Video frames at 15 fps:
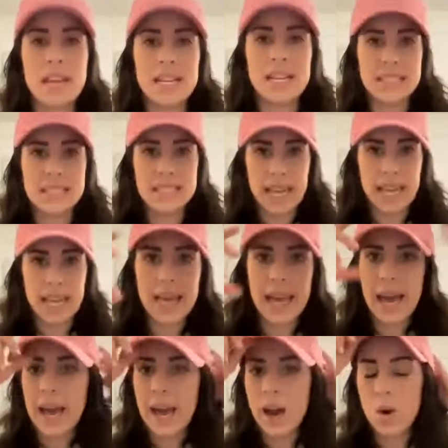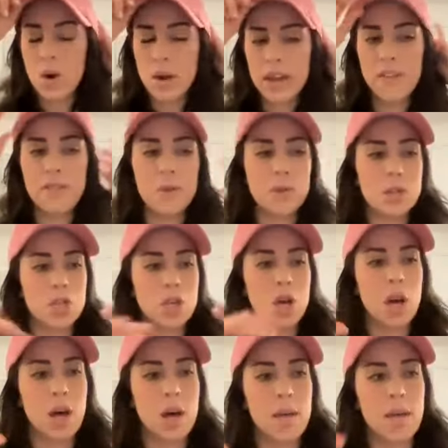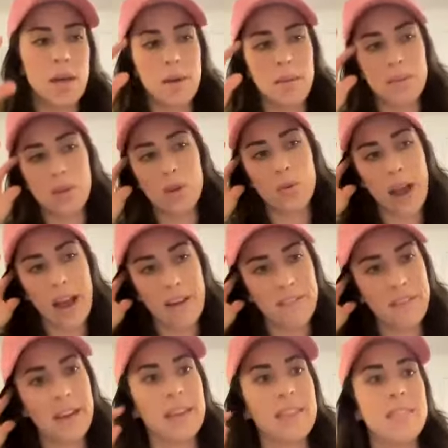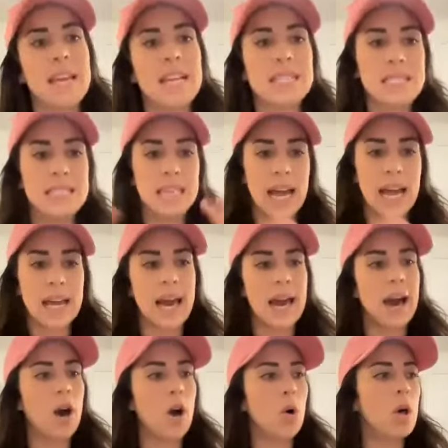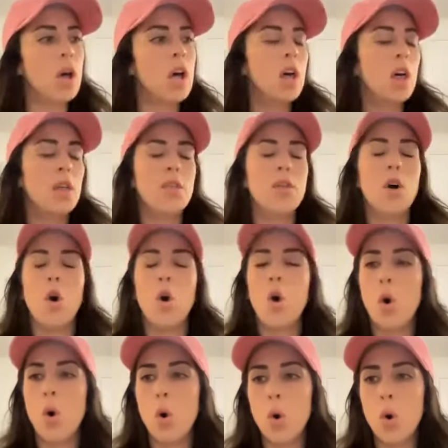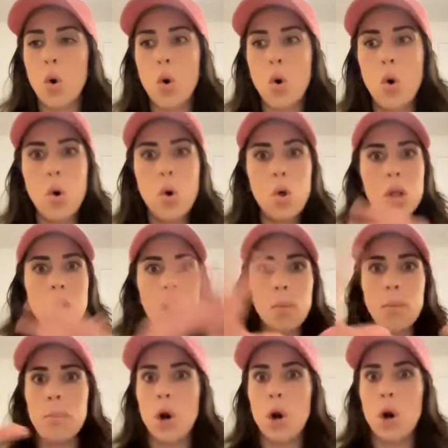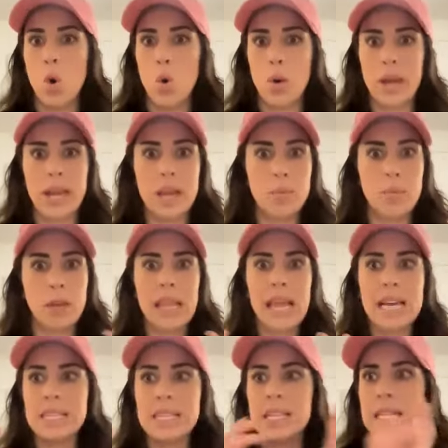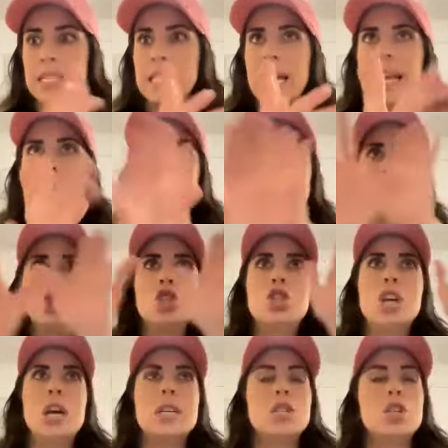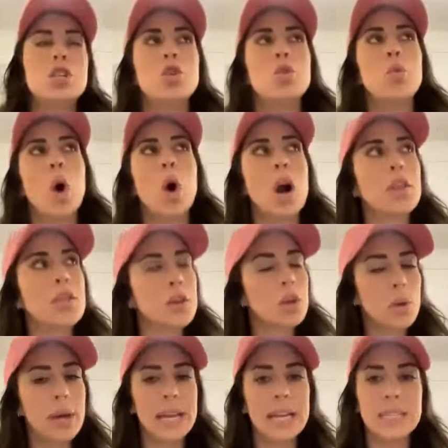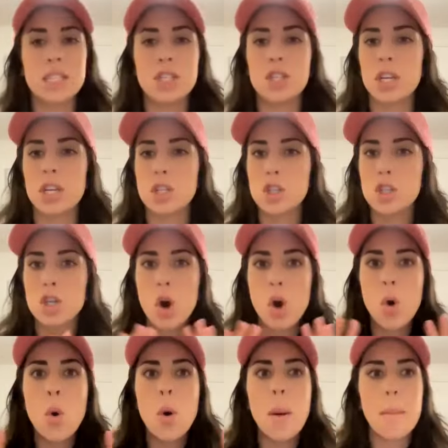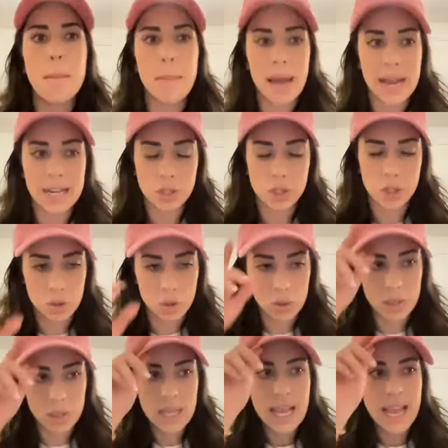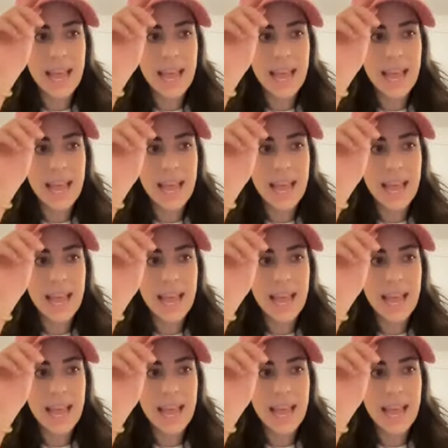They deck out, if you saw the graphic, they deck out the whole boat in Plexus, and it's just, you walk through and it's just so magical.